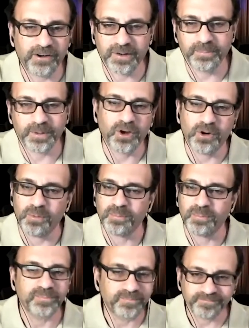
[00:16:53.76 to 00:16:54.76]
Bloom."
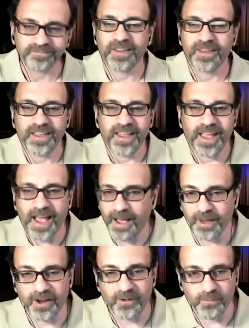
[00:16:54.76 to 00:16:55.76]

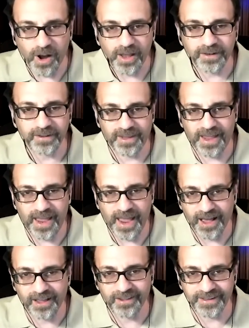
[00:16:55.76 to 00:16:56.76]
I'm like, what the
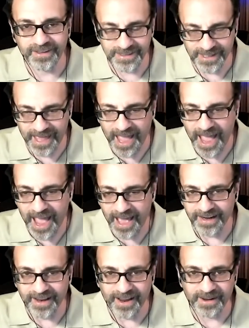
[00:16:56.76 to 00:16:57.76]
hell is
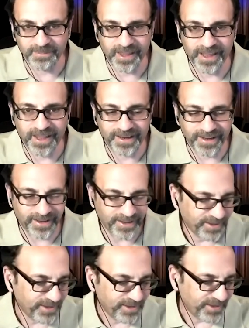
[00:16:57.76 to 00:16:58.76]
that? I'm like,
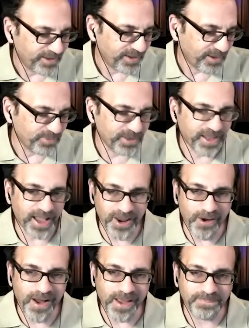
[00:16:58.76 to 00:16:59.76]
like I
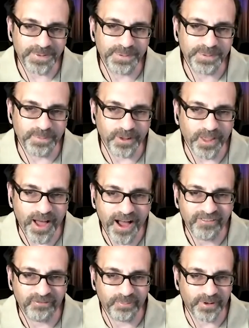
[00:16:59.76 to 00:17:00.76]
know I piss people
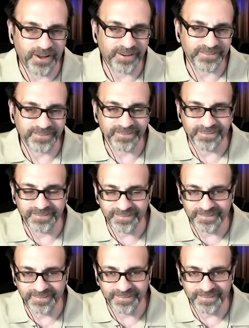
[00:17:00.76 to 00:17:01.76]
off, but
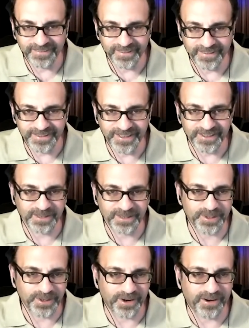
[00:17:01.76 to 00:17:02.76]
is there
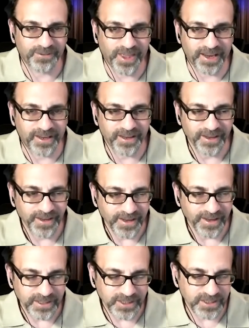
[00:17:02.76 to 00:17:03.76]
some sort of like,
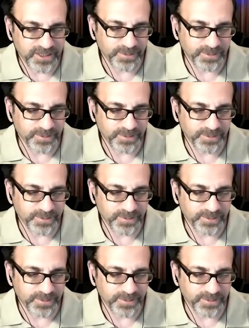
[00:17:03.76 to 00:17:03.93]
is there some